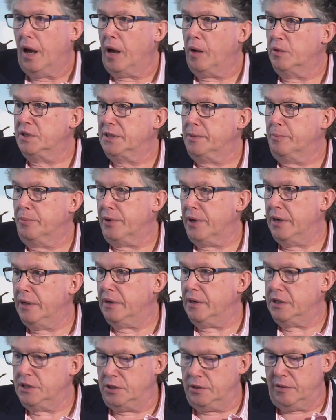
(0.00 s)
I was at
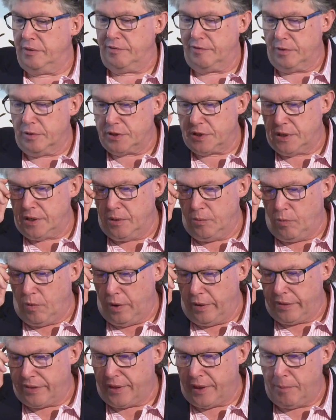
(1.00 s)
Brandeis University in
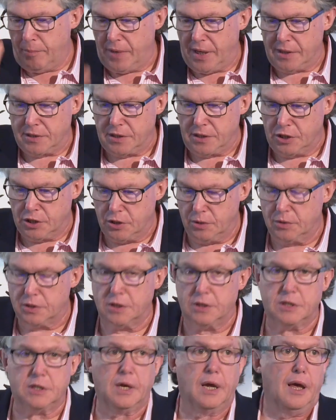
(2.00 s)
Waltham,
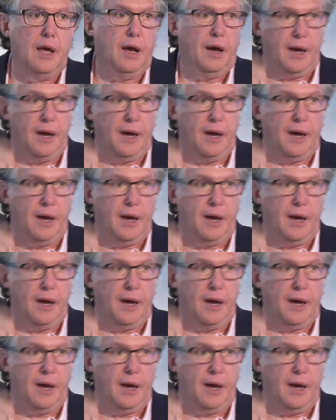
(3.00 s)
Massachusetts.